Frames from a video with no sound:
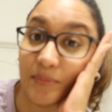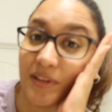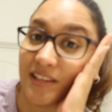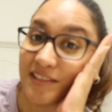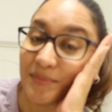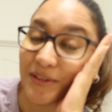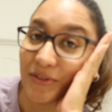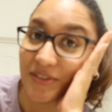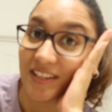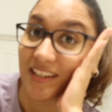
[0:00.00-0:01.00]
am 8
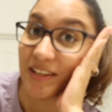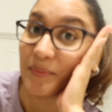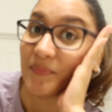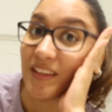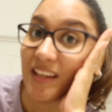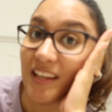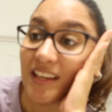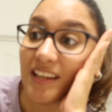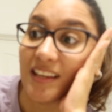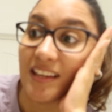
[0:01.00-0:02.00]
DPO today.
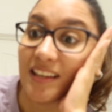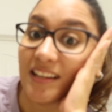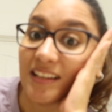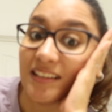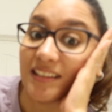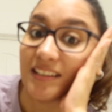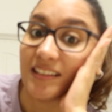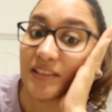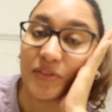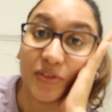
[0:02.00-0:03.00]
And
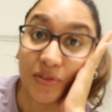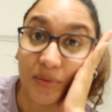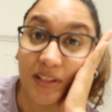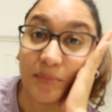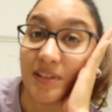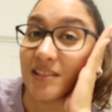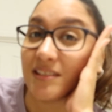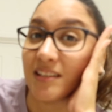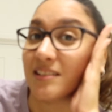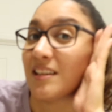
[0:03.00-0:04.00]
if you don't know what that means,
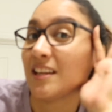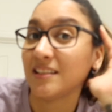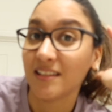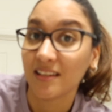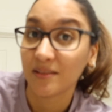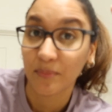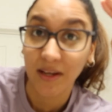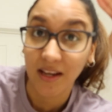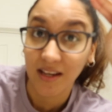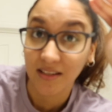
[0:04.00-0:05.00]
that's eight days
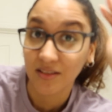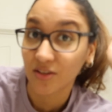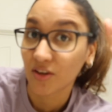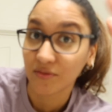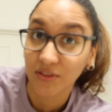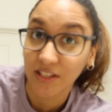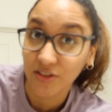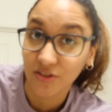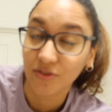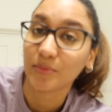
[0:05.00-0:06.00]
past
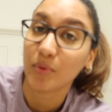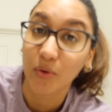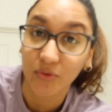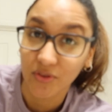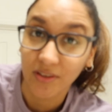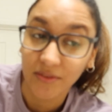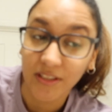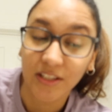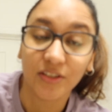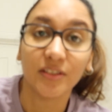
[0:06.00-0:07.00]
ovulation or post
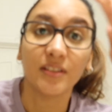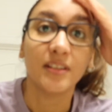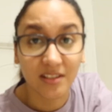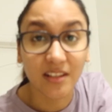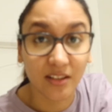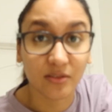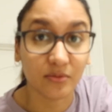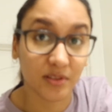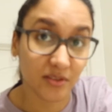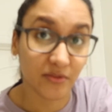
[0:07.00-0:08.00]
ovulation. This cycle
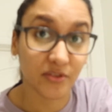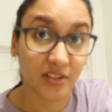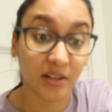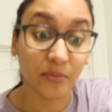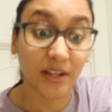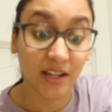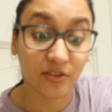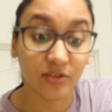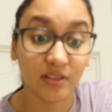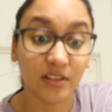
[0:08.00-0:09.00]
was the first time we
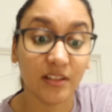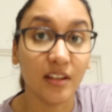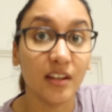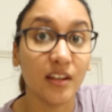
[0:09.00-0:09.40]
actually